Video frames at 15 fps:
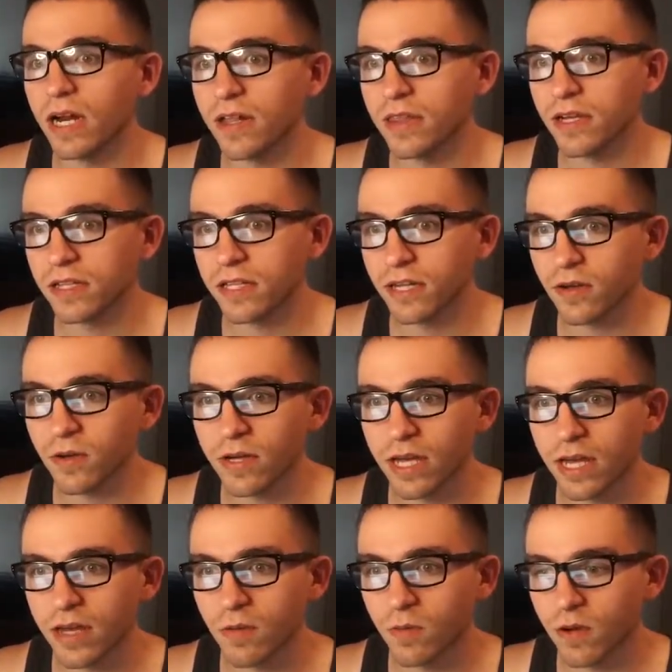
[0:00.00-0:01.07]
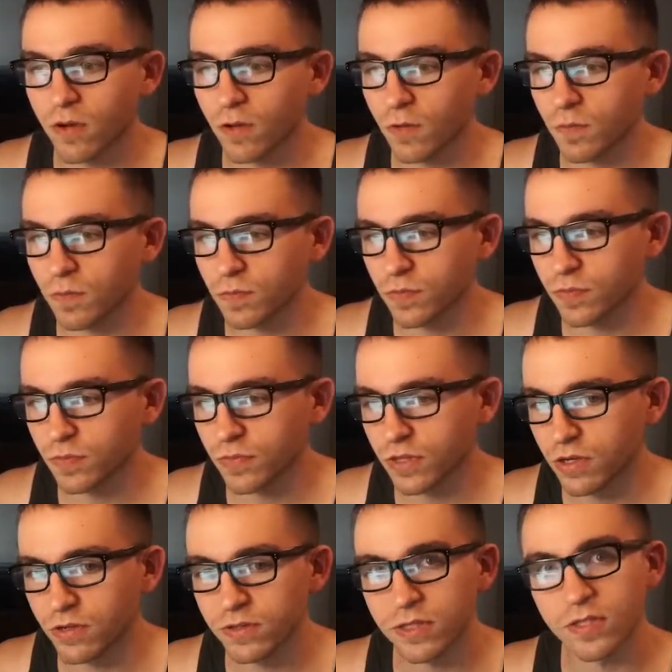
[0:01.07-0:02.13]
to think like, okay, well,
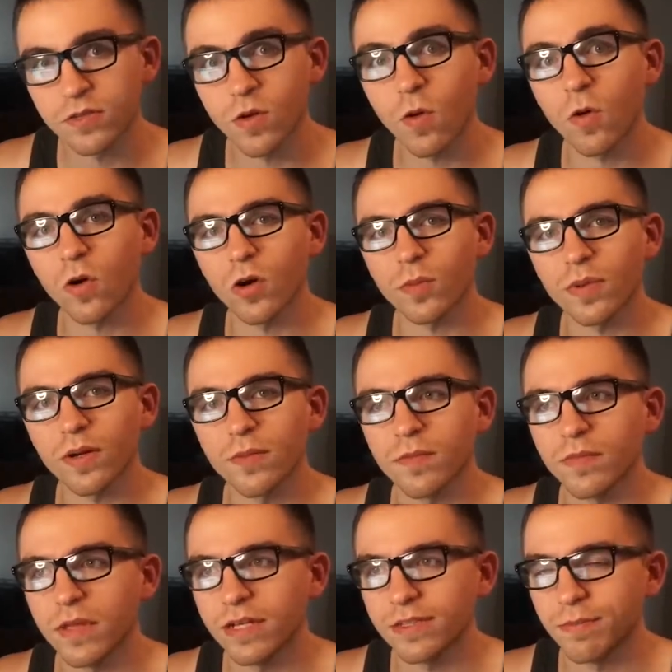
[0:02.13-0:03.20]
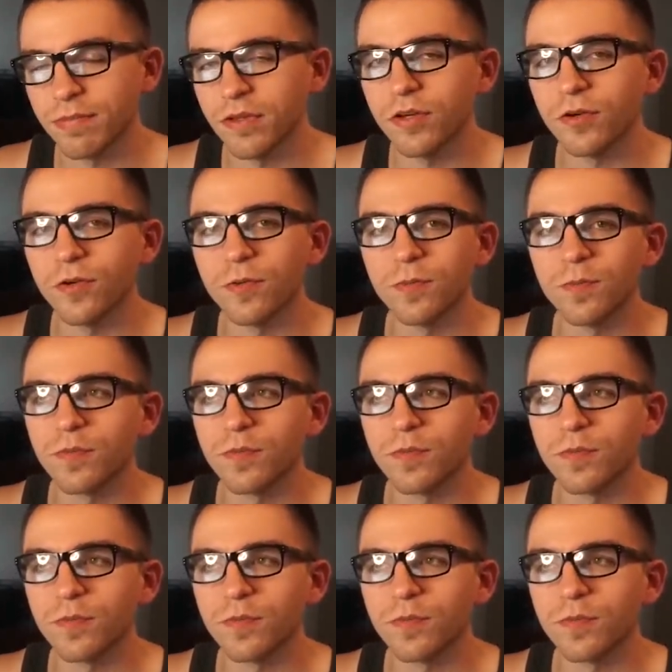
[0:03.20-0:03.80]
here's this orb that's blue.